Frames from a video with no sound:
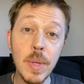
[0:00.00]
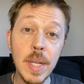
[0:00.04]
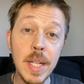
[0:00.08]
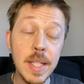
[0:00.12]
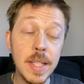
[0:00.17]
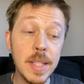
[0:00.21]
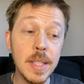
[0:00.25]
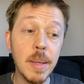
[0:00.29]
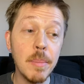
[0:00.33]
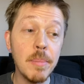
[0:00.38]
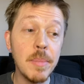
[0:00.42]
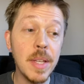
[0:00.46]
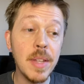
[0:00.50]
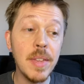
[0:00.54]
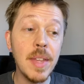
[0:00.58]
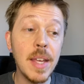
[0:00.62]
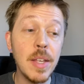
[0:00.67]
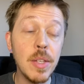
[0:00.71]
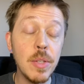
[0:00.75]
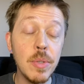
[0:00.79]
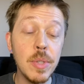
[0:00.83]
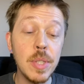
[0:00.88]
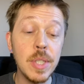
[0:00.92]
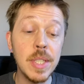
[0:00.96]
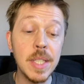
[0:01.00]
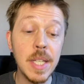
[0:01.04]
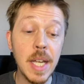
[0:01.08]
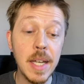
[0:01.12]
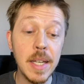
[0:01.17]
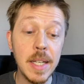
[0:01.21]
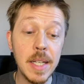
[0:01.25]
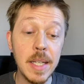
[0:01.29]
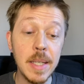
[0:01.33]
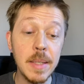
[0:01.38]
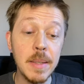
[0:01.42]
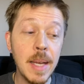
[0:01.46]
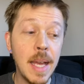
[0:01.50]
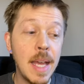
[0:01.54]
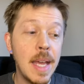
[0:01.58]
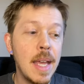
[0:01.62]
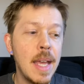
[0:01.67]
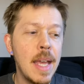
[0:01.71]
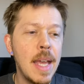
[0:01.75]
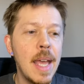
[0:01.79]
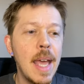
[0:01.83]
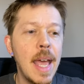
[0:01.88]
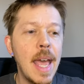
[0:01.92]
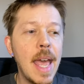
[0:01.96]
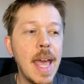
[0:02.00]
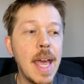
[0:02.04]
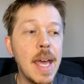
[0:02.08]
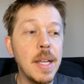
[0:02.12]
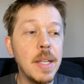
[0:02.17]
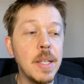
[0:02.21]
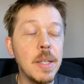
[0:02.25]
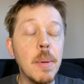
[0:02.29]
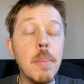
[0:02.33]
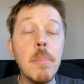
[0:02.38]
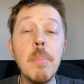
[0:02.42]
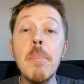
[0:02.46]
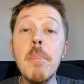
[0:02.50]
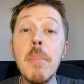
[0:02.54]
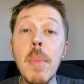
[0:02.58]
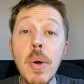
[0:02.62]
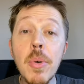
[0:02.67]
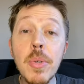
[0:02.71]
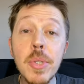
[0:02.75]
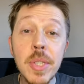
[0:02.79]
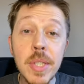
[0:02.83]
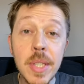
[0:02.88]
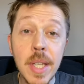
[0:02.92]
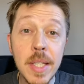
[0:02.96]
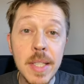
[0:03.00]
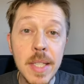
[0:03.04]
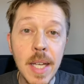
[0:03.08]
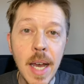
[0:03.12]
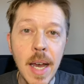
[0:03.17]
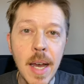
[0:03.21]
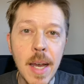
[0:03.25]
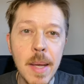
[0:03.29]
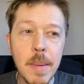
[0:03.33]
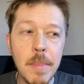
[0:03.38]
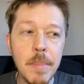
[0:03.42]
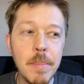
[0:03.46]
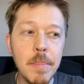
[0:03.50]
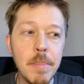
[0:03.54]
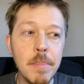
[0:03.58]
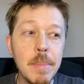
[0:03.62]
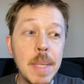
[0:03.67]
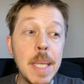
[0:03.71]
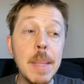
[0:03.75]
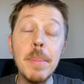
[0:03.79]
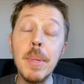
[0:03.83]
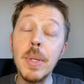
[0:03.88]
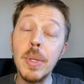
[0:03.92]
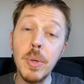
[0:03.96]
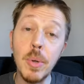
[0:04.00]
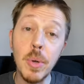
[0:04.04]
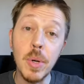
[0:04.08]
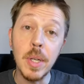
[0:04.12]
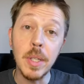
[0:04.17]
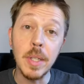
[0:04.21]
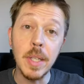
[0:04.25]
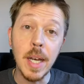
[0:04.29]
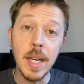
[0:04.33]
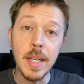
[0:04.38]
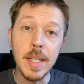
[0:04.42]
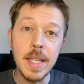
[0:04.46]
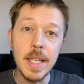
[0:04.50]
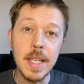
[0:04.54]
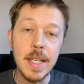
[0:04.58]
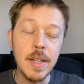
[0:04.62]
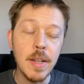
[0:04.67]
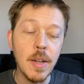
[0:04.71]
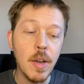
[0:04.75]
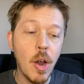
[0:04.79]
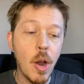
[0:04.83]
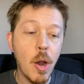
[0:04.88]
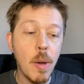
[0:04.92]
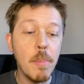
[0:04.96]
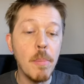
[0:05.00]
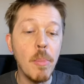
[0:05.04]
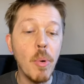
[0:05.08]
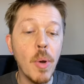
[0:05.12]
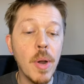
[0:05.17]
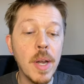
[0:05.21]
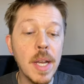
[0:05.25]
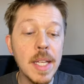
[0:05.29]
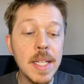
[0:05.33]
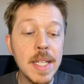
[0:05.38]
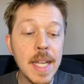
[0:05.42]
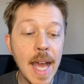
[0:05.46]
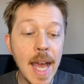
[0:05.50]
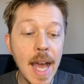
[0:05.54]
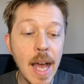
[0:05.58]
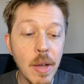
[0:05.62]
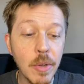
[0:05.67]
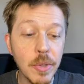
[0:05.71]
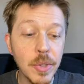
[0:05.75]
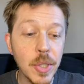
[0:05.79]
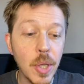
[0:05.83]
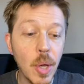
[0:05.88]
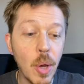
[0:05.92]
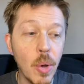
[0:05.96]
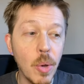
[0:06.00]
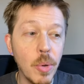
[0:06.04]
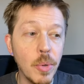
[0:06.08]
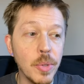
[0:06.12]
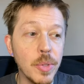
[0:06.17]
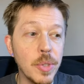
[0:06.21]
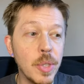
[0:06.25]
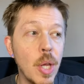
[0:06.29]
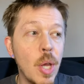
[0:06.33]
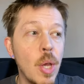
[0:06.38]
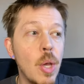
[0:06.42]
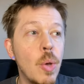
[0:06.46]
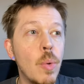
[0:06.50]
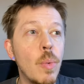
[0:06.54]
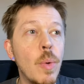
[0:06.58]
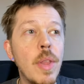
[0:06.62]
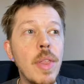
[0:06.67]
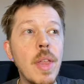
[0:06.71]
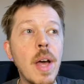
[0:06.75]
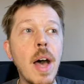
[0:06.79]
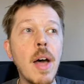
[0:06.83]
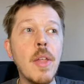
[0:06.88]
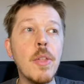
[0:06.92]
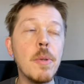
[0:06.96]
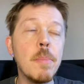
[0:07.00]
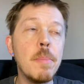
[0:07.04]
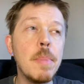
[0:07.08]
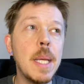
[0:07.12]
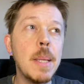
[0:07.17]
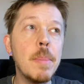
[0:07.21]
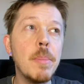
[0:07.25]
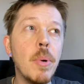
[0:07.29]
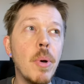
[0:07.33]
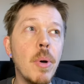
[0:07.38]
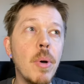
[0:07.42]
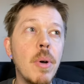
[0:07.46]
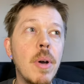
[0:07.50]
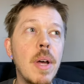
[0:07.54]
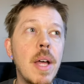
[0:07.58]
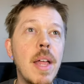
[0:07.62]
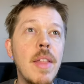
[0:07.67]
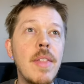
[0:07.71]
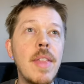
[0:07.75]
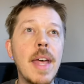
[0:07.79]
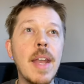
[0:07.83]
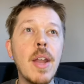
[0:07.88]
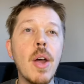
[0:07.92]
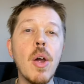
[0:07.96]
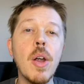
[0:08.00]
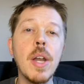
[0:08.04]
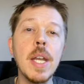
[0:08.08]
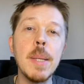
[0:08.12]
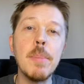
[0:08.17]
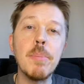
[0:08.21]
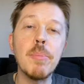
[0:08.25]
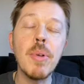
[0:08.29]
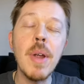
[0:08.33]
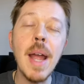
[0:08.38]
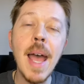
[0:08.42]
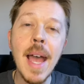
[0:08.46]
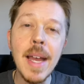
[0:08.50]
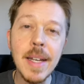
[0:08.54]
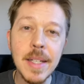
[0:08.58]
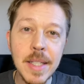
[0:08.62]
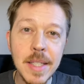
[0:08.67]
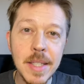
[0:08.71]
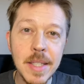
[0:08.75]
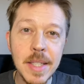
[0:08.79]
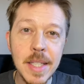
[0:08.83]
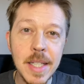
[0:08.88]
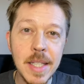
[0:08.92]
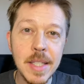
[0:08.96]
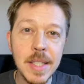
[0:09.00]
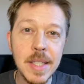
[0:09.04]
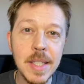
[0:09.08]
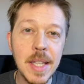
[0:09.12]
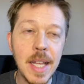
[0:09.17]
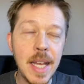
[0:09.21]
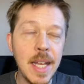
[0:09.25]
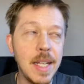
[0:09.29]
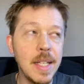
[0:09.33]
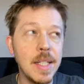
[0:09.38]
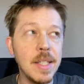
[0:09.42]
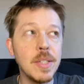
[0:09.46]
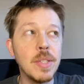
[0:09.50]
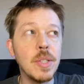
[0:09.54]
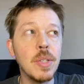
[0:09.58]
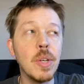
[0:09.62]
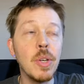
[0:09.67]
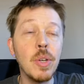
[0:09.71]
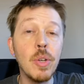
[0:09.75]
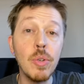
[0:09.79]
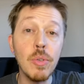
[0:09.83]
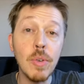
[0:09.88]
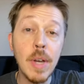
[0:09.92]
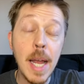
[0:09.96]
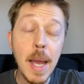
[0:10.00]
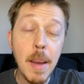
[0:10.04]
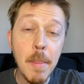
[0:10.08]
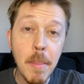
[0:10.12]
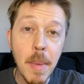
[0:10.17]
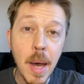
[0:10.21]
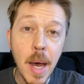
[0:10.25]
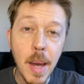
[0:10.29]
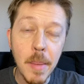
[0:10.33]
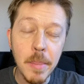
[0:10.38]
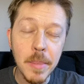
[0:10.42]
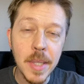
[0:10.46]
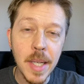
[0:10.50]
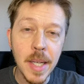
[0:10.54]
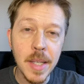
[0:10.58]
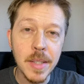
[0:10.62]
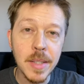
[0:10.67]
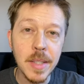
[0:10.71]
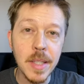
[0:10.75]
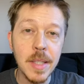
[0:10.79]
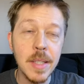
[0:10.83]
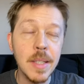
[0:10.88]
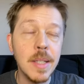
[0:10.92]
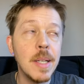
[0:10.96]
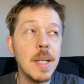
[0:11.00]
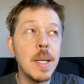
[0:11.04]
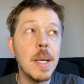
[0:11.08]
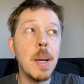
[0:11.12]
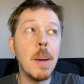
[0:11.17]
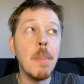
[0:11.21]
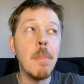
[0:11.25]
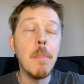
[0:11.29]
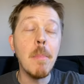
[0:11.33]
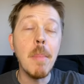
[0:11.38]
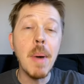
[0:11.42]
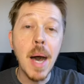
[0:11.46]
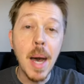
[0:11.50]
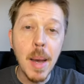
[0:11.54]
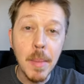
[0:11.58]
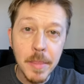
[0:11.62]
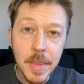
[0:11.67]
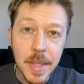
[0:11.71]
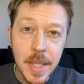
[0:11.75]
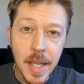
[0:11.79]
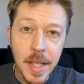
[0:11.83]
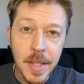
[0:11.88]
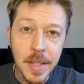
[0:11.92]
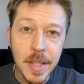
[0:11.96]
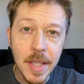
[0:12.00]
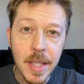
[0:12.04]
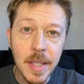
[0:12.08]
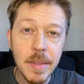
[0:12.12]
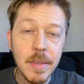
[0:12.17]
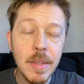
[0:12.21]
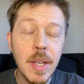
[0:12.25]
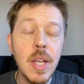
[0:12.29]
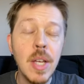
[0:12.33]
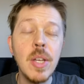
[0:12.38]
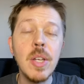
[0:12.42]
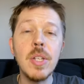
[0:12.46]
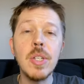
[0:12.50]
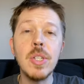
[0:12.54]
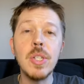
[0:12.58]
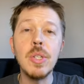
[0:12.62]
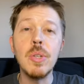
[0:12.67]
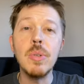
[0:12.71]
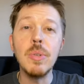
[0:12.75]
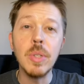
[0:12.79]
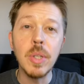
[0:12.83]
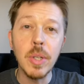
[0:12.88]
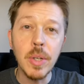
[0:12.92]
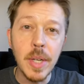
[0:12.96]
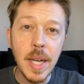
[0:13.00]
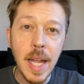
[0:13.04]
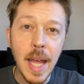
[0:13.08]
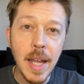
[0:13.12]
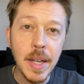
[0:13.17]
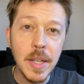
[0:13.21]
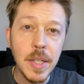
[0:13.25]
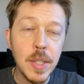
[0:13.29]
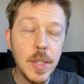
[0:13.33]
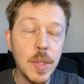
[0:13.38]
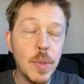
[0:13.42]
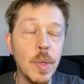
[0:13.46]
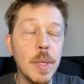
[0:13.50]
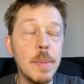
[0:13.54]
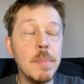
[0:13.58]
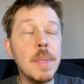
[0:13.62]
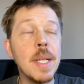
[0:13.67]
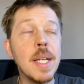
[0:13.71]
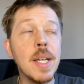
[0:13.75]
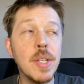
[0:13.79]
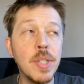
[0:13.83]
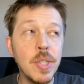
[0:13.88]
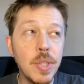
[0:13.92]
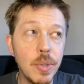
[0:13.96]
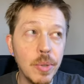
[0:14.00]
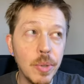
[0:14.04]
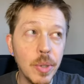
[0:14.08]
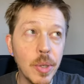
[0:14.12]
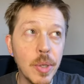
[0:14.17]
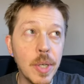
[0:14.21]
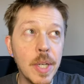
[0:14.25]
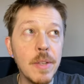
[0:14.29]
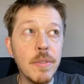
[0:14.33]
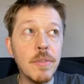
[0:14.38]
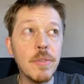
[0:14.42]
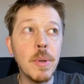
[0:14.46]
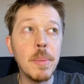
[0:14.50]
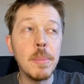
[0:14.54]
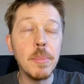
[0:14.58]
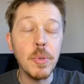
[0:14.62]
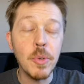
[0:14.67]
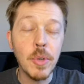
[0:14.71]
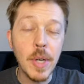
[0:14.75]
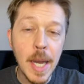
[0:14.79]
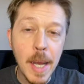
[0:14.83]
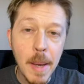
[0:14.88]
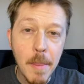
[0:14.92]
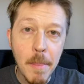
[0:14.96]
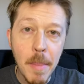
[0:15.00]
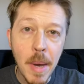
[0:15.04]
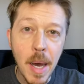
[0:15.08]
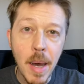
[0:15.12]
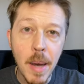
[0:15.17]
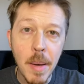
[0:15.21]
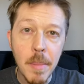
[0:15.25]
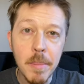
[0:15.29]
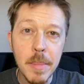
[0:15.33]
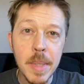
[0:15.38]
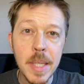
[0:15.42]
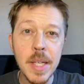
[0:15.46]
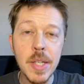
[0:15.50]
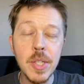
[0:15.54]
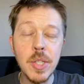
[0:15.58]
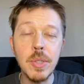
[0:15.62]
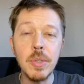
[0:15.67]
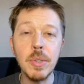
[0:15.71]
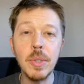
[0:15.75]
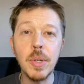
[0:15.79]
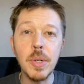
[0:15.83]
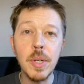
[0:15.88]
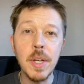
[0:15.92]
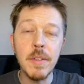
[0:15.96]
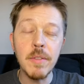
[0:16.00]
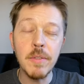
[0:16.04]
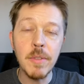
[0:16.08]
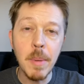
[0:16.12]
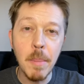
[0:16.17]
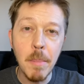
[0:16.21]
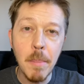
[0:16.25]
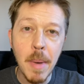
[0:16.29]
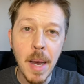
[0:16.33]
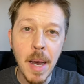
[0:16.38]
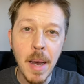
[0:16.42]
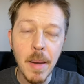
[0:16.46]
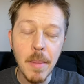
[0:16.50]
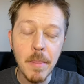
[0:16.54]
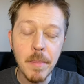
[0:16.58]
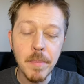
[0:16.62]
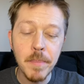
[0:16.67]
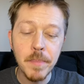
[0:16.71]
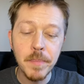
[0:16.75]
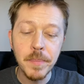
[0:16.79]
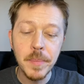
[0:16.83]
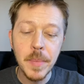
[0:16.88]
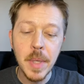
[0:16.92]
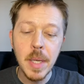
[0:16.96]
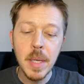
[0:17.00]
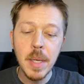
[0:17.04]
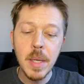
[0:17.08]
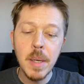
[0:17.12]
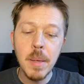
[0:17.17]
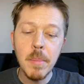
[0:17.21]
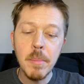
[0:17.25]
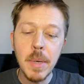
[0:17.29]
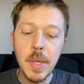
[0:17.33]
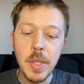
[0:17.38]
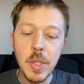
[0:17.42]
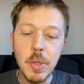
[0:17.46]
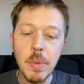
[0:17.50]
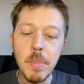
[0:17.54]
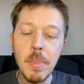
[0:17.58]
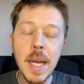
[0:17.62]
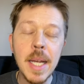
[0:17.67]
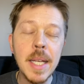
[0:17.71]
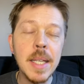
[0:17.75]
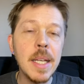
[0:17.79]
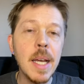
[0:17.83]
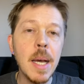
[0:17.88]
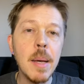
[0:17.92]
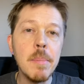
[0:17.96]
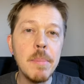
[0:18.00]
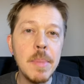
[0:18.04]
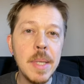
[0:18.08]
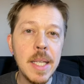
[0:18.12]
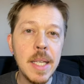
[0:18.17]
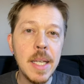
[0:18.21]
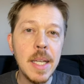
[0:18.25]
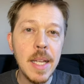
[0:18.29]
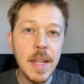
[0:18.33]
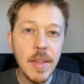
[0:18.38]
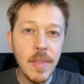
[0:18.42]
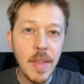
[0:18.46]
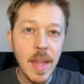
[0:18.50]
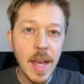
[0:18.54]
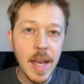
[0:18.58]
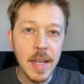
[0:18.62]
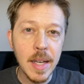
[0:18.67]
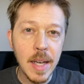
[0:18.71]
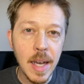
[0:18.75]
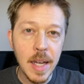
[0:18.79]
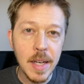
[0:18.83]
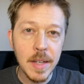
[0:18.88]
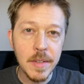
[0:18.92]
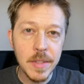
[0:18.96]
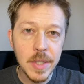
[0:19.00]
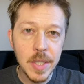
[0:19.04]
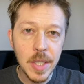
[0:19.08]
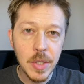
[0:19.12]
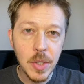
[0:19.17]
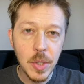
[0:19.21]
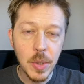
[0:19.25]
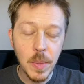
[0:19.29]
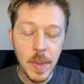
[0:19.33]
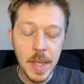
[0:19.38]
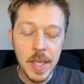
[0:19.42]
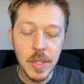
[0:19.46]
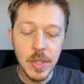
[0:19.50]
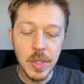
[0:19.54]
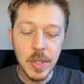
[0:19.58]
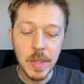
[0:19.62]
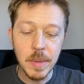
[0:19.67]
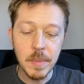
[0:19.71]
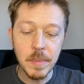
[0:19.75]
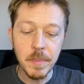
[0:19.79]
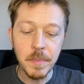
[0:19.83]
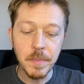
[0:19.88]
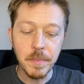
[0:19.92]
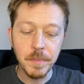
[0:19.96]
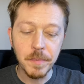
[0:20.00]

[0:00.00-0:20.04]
It's something that you study. And most of the time, people who are lucky are born into households with other people that already practice these things. Grandmom does it. Mom does it. You learn how to do it because you learn it from grandmom, because you learn it from mom. But you might not be in that kind of situation.